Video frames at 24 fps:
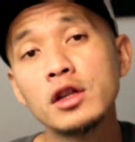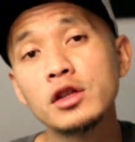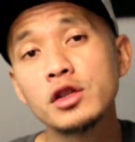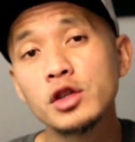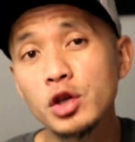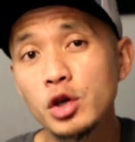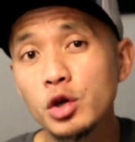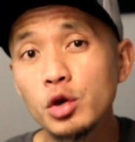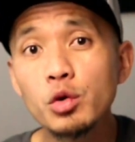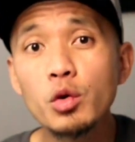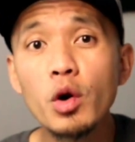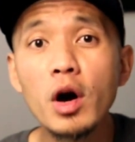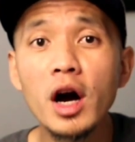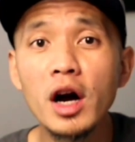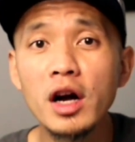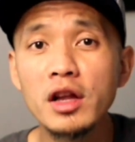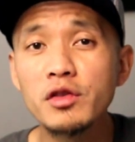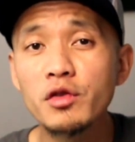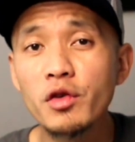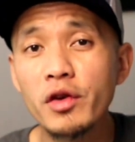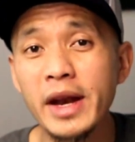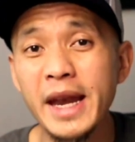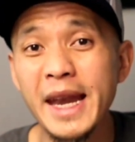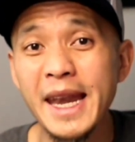
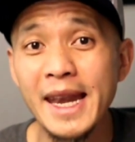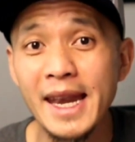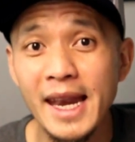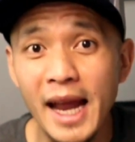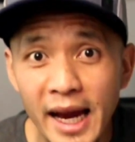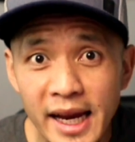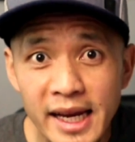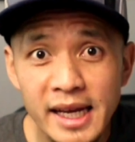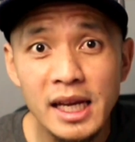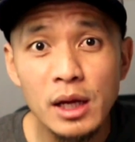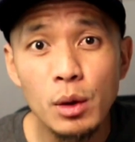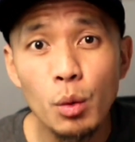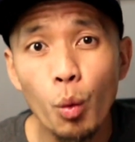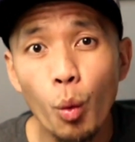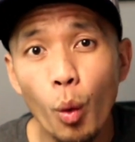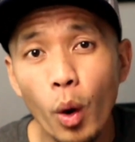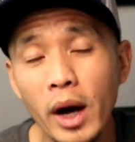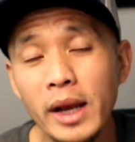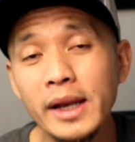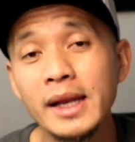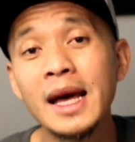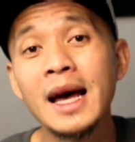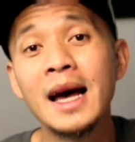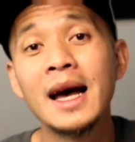
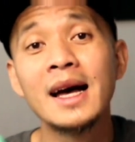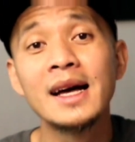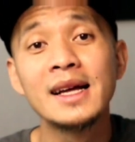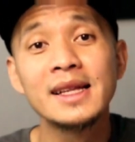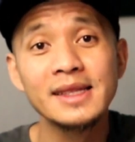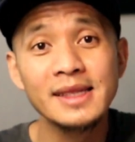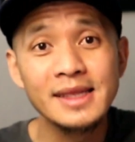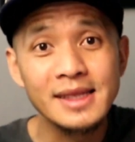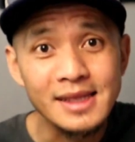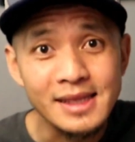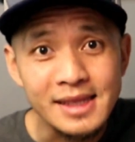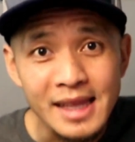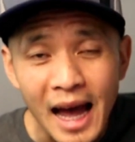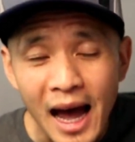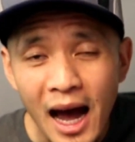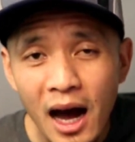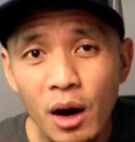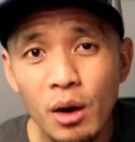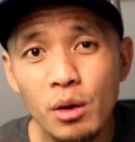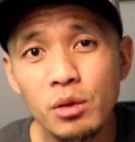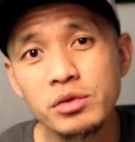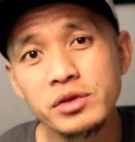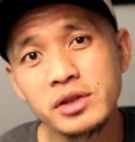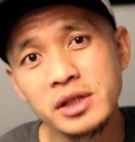
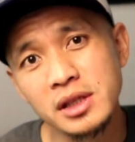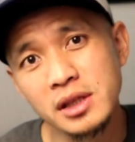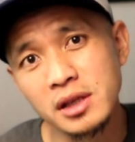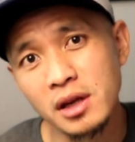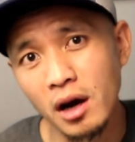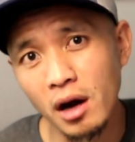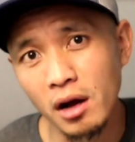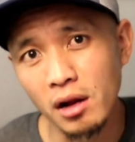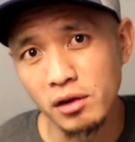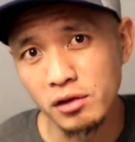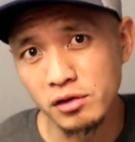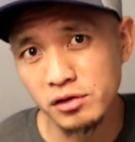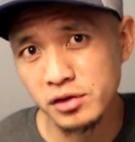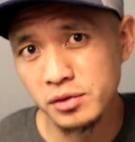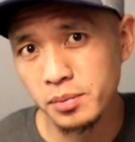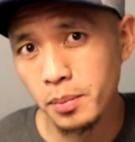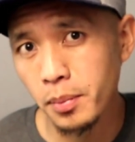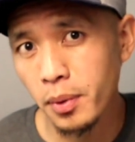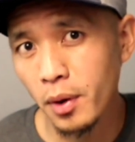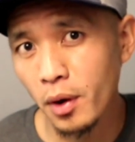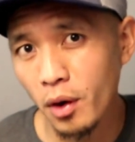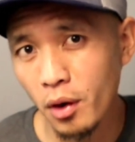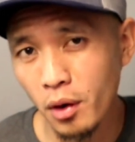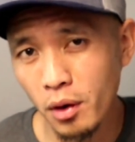$291,000
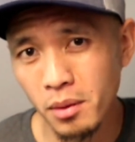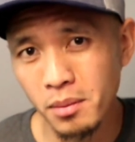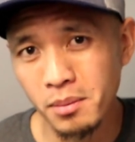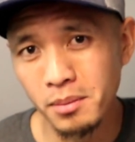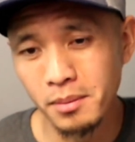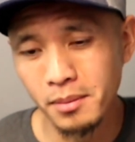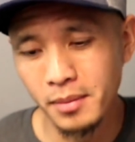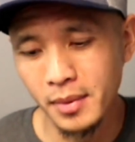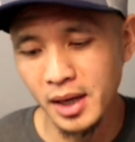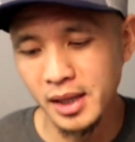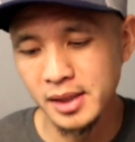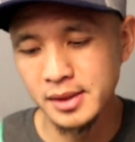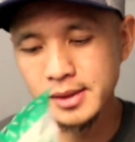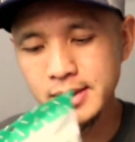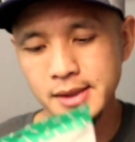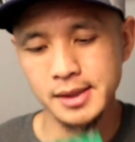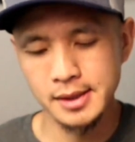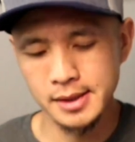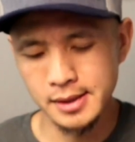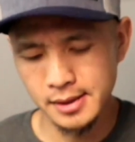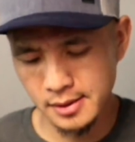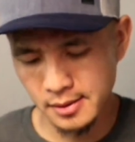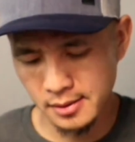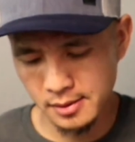per
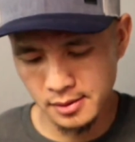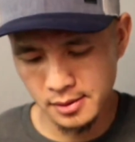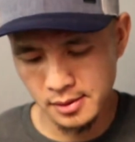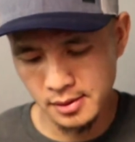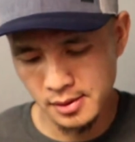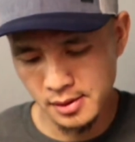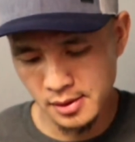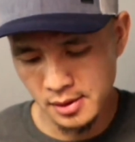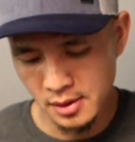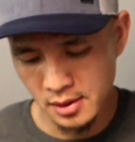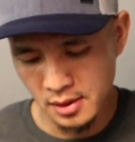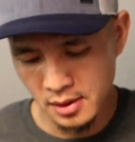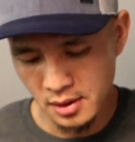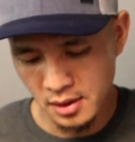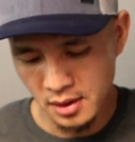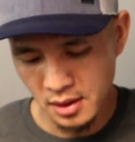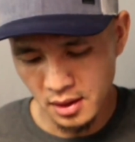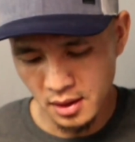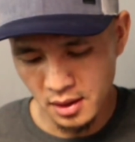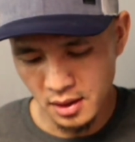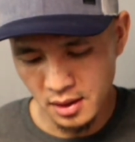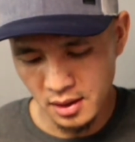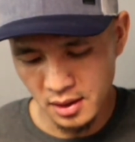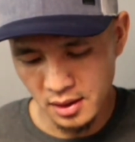month
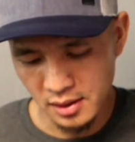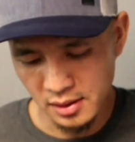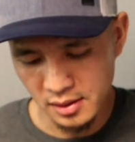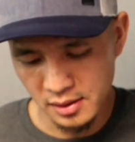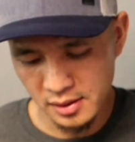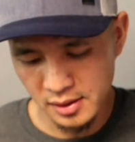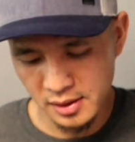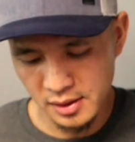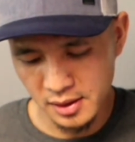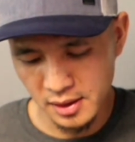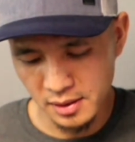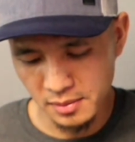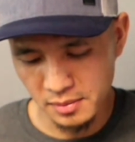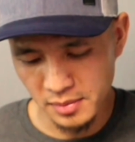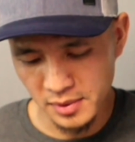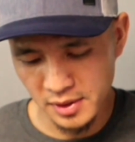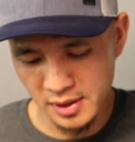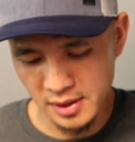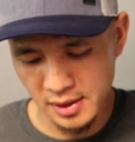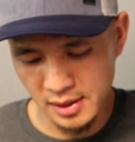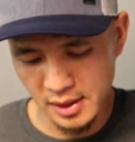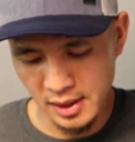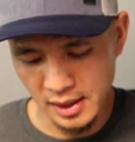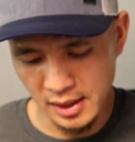on some
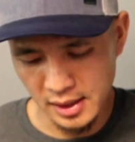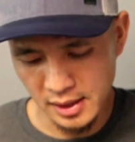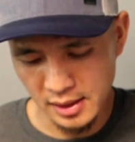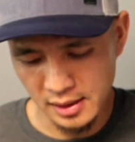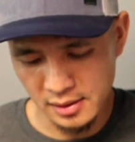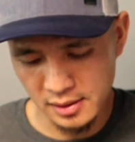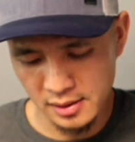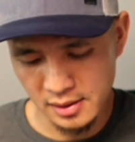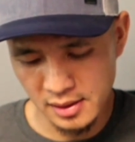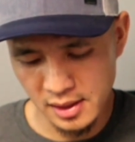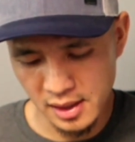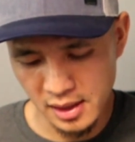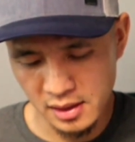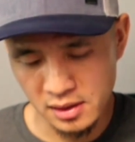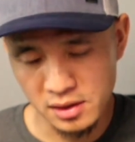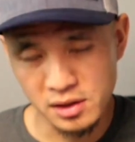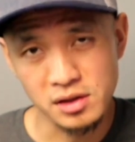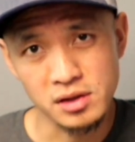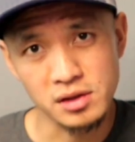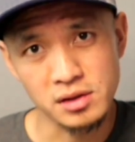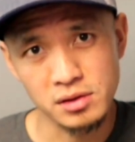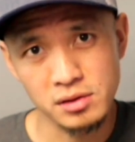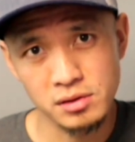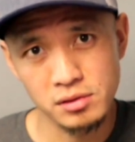things that
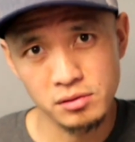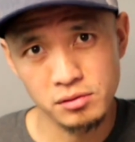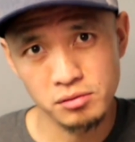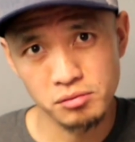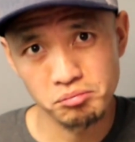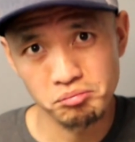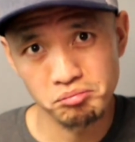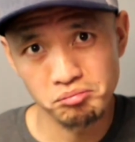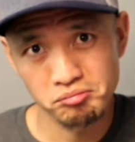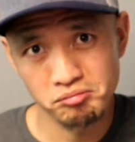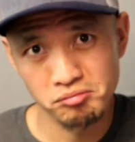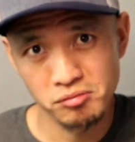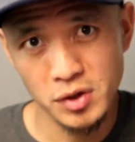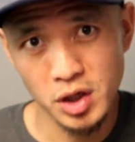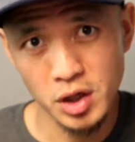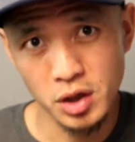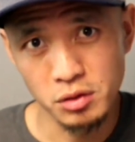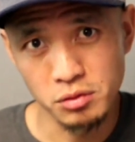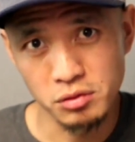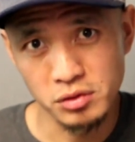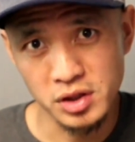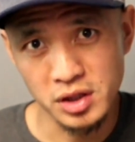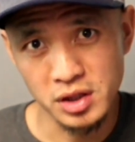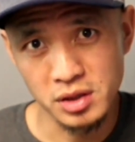just
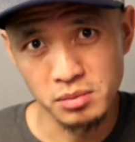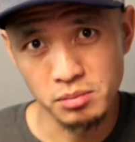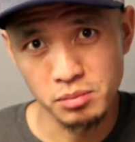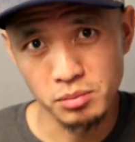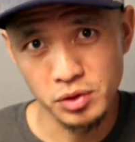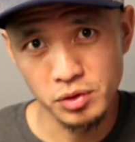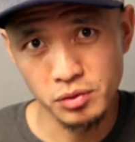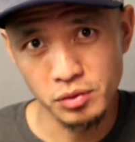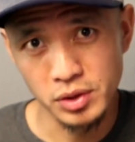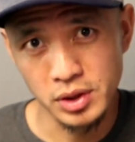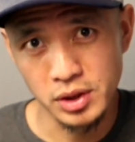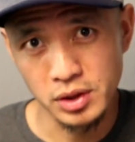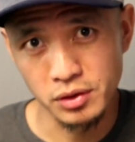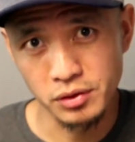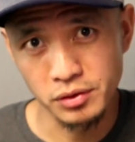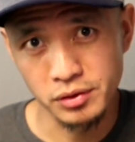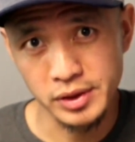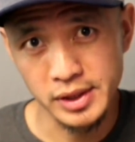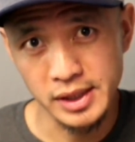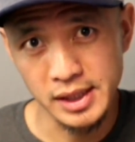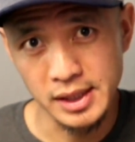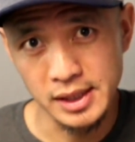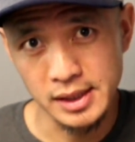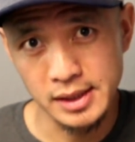goes in between your
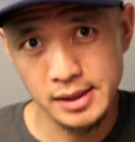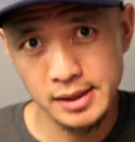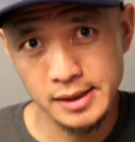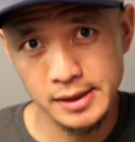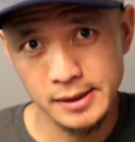teeth.